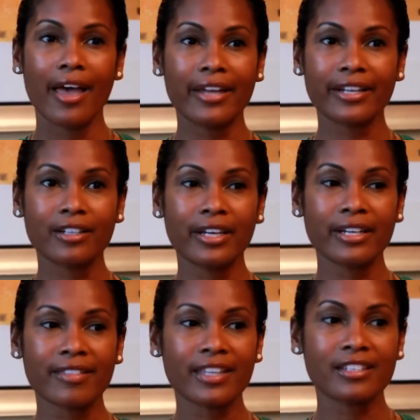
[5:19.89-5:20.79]
And
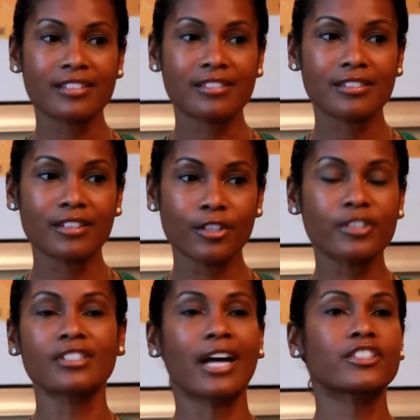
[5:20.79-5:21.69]
I think
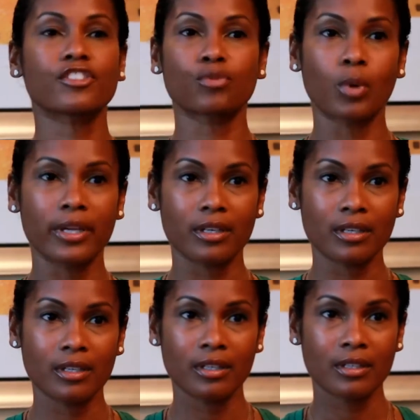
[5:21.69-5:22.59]
there's not just
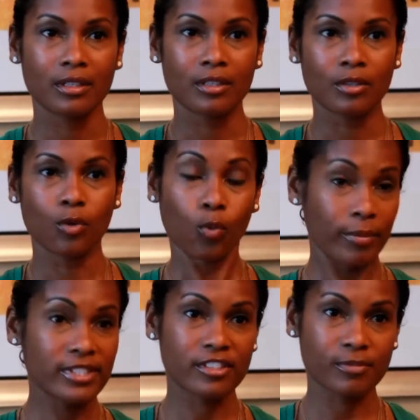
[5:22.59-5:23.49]
one
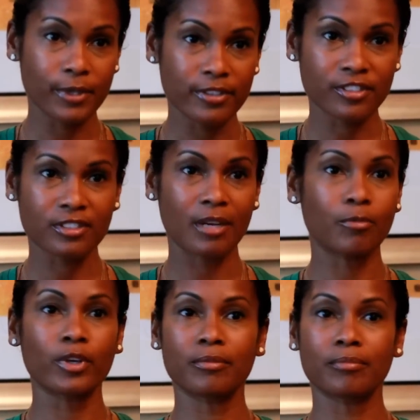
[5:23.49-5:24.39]
woman's experience, there's not
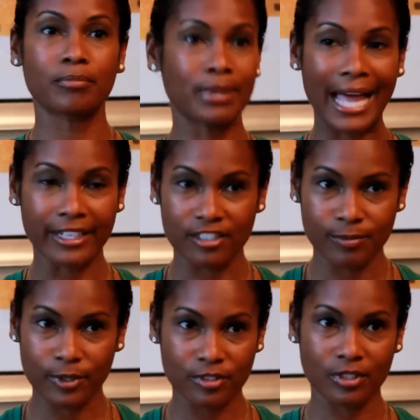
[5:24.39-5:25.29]
one black
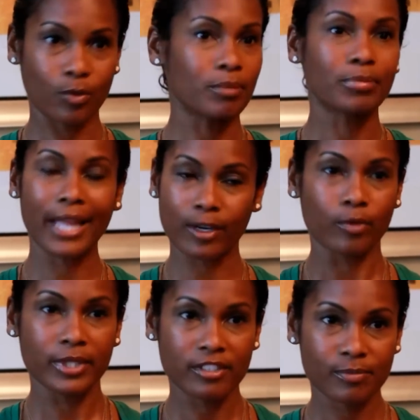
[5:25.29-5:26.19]
experience, there's not one black
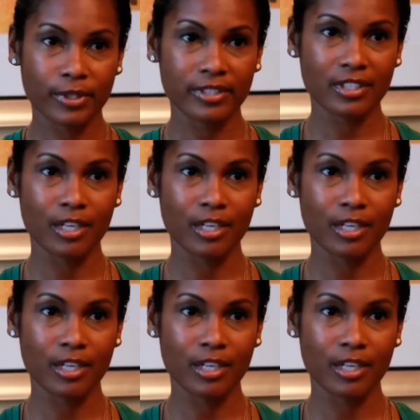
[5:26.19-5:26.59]
woman experience.